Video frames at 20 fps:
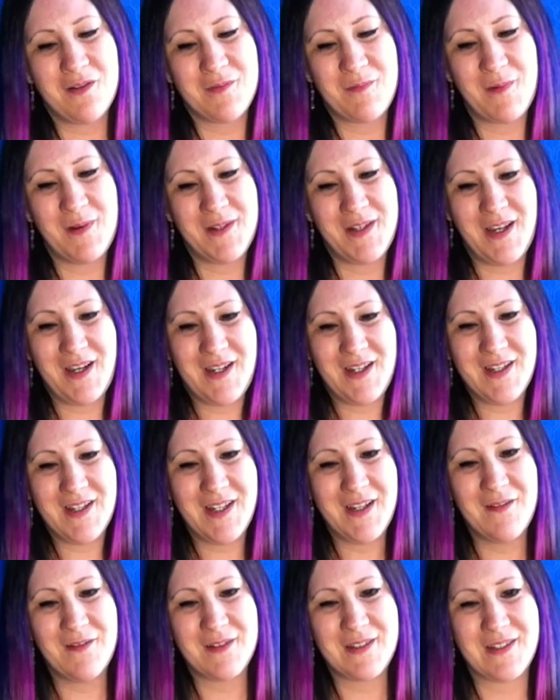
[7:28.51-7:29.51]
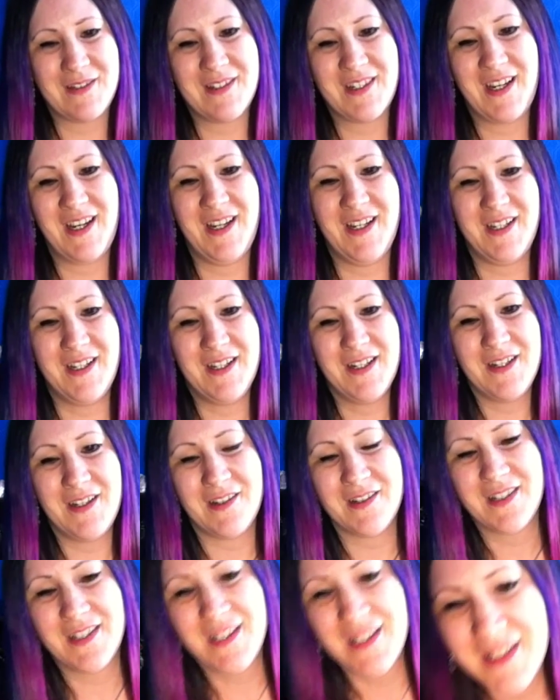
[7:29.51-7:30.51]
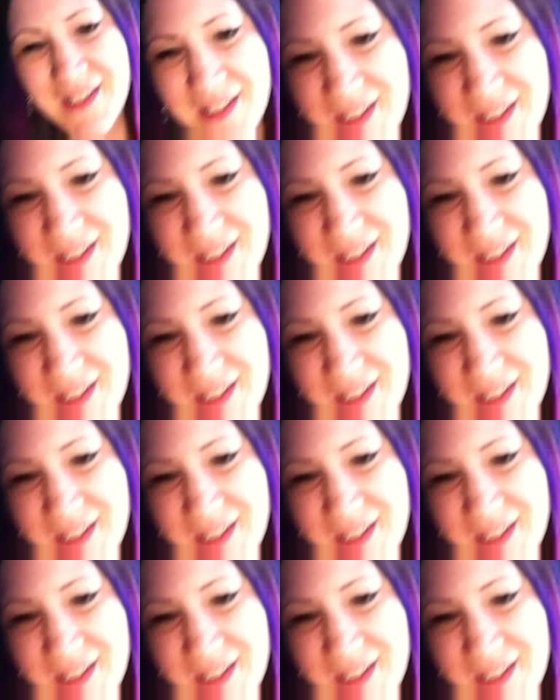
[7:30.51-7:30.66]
but yeah, it was okay, luckily.